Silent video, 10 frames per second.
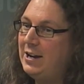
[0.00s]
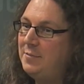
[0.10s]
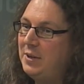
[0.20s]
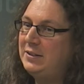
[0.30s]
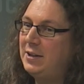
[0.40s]

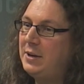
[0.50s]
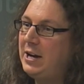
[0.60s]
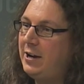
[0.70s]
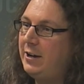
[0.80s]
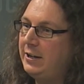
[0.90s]
But
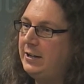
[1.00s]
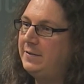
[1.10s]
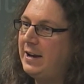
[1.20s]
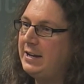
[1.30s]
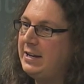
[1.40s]
somehow
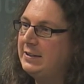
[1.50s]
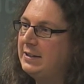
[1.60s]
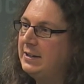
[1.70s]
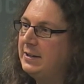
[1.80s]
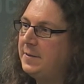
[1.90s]
is
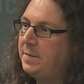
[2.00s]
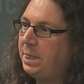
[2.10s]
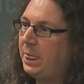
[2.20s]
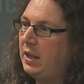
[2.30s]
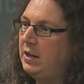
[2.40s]

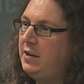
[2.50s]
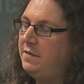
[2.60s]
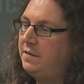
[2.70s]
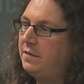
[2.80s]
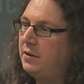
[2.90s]

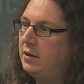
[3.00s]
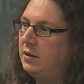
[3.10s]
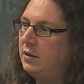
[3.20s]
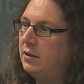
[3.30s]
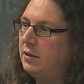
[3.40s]
if
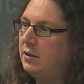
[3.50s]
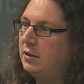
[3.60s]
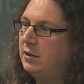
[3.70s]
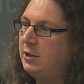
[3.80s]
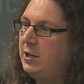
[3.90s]

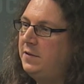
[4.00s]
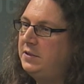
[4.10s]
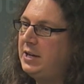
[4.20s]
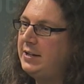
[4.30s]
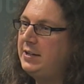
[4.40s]

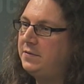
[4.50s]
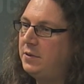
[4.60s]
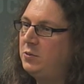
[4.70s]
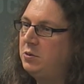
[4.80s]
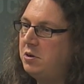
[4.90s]
the idea
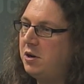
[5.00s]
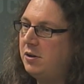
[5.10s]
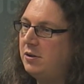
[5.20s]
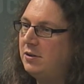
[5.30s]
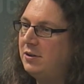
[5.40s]
from
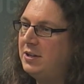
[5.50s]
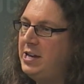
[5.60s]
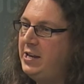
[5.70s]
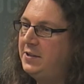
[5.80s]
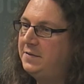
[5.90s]
Google
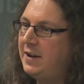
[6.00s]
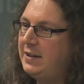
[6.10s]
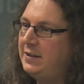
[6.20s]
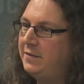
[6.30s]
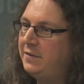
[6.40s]
is
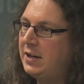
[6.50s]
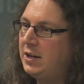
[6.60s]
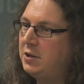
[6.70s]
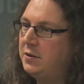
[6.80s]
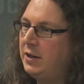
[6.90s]
that they are
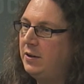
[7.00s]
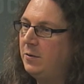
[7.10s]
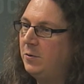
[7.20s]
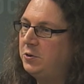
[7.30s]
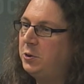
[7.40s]
going,
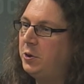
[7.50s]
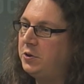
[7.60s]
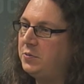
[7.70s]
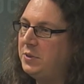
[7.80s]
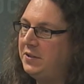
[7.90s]

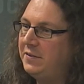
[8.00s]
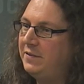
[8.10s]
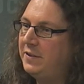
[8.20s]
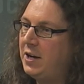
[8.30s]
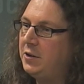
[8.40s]
search means that
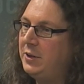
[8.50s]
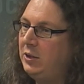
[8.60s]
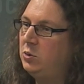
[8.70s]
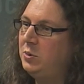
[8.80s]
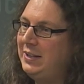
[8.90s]
they are
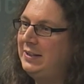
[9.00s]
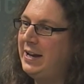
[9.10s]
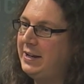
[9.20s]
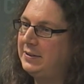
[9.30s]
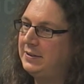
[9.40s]
going to
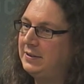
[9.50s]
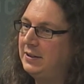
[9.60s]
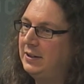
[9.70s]
index